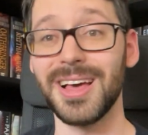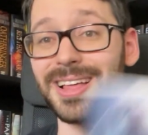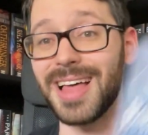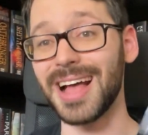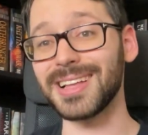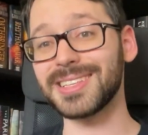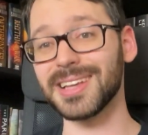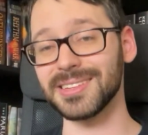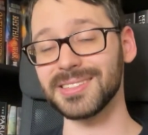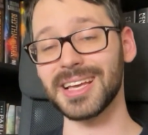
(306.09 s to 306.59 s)

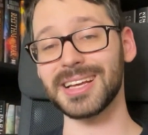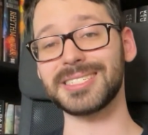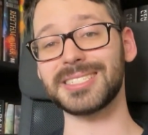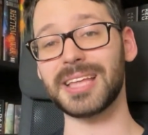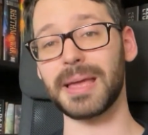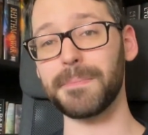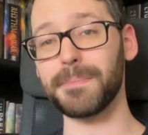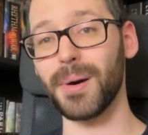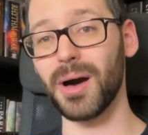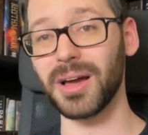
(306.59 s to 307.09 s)
That sounds like
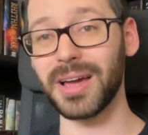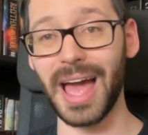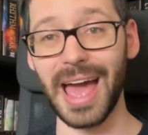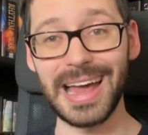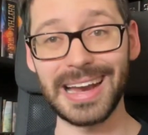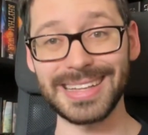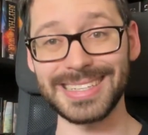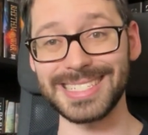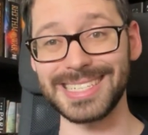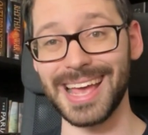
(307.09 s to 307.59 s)
steampunk,
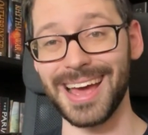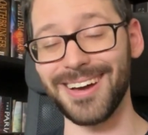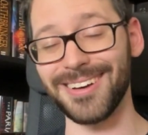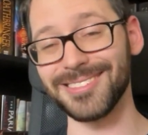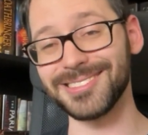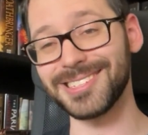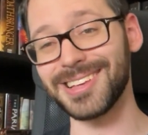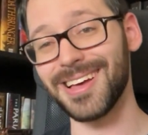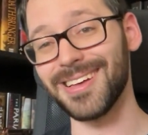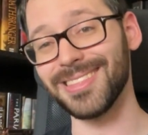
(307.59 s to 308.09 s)
and it
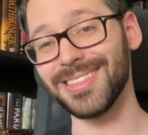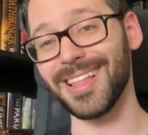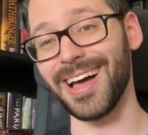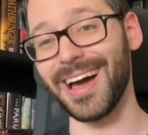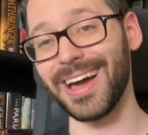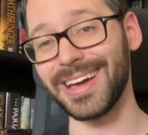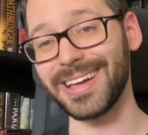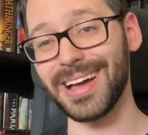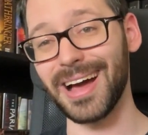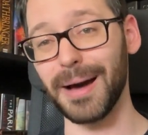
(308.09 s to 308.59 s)
sounds
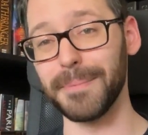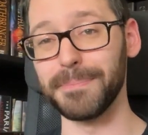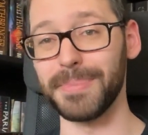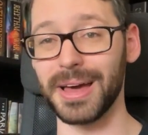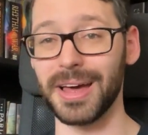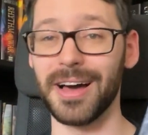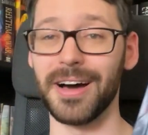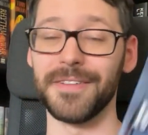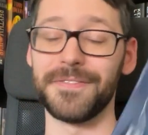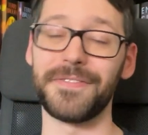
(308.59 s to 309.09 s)
like a
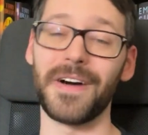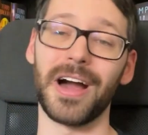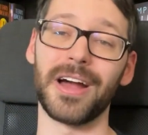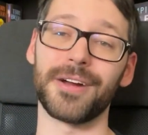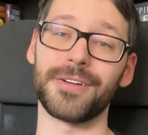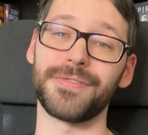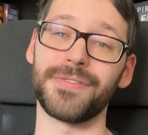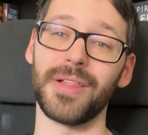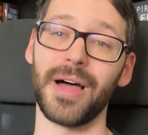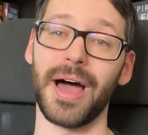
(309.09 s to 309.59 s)
bit of
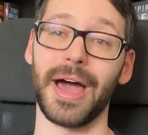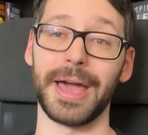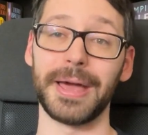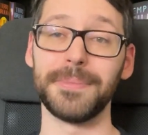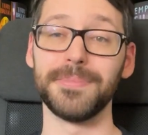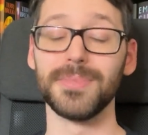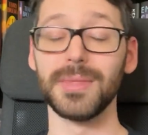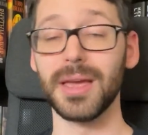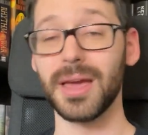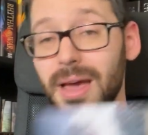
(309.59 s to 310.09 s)
Firefly.
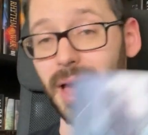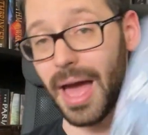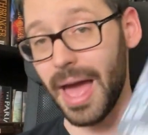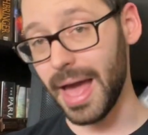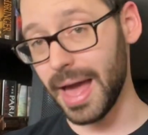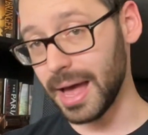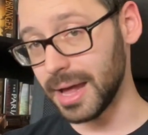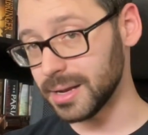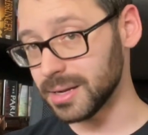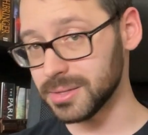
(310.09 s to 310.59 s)

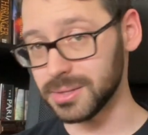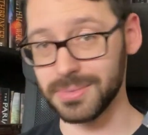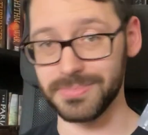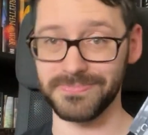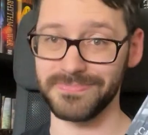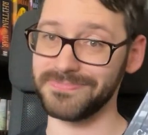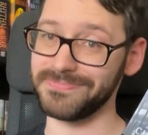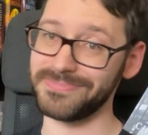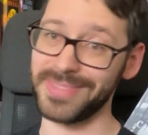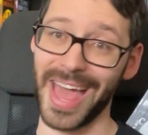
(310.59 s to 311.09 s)
And
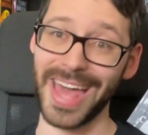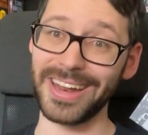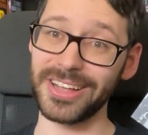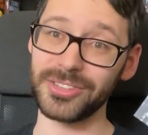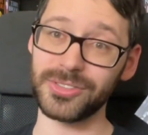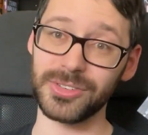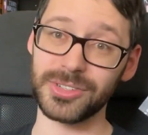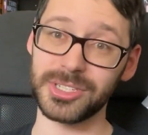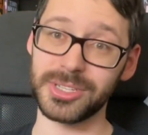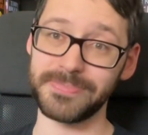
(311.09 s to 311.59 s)
that
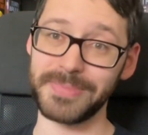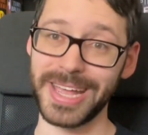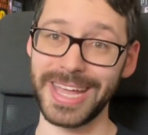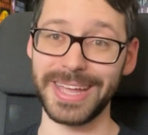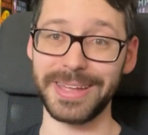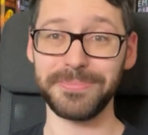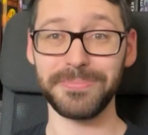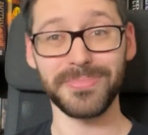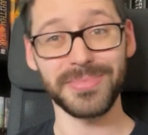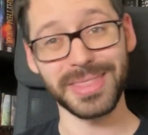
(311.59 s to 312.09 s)
interests
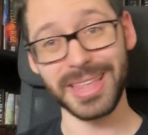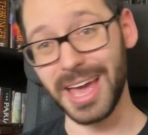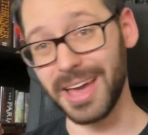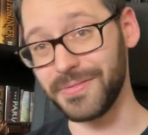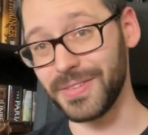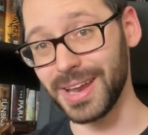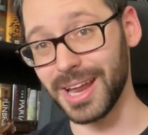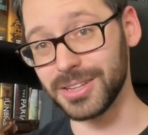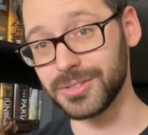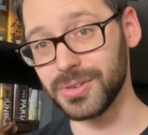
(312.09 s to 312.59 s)
me.
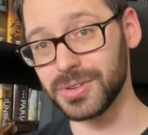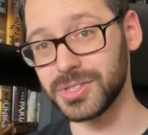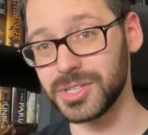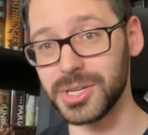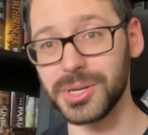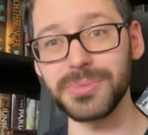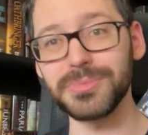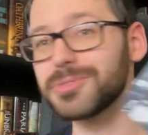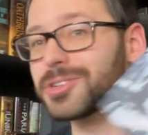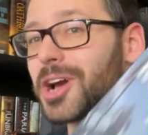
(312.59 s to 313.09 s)
If it interests
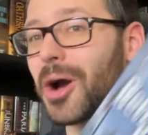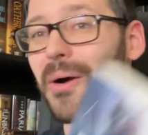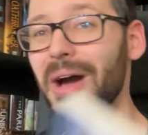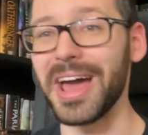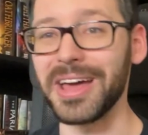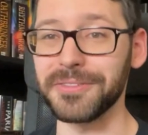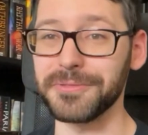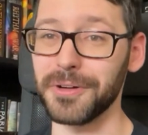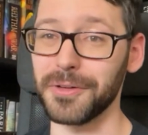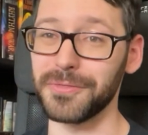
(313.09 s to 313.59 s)
you, go
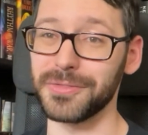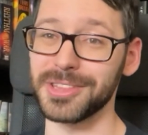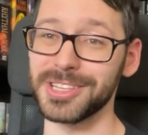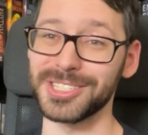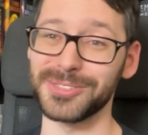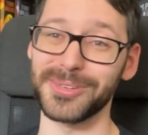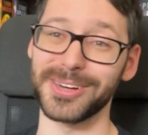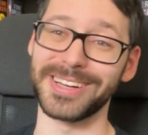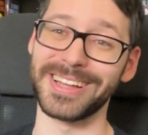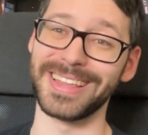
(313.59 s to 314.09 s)
ahead and vote for
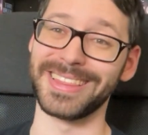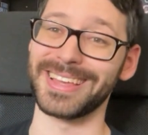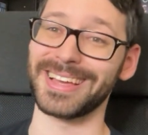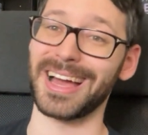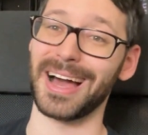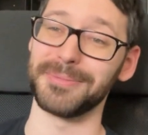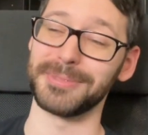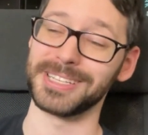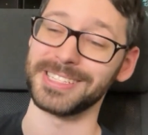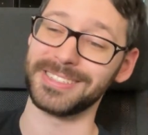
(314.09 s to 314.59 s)
this one in the
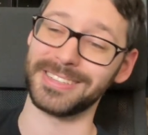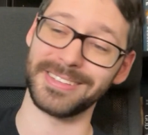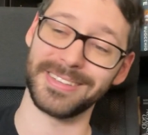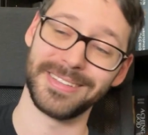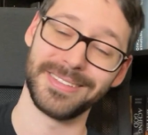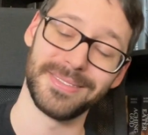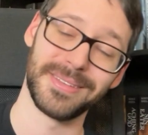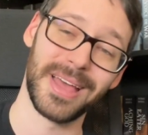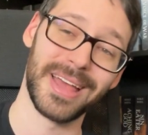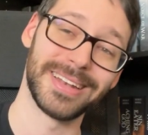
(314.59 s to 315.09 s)
comments
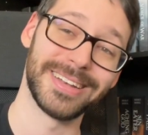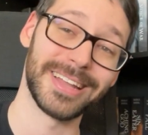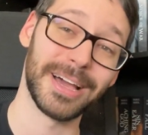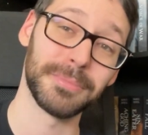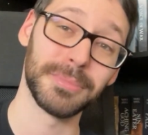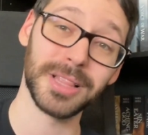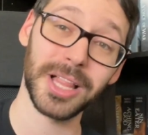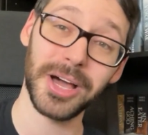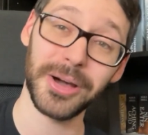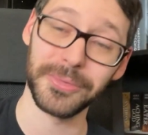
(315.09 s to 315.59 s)

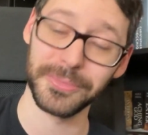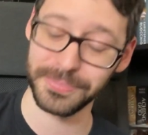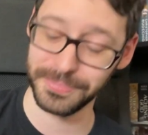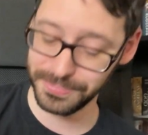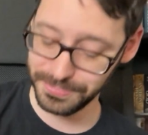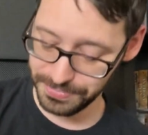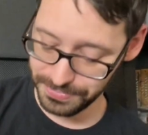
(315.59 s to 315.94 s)
down below.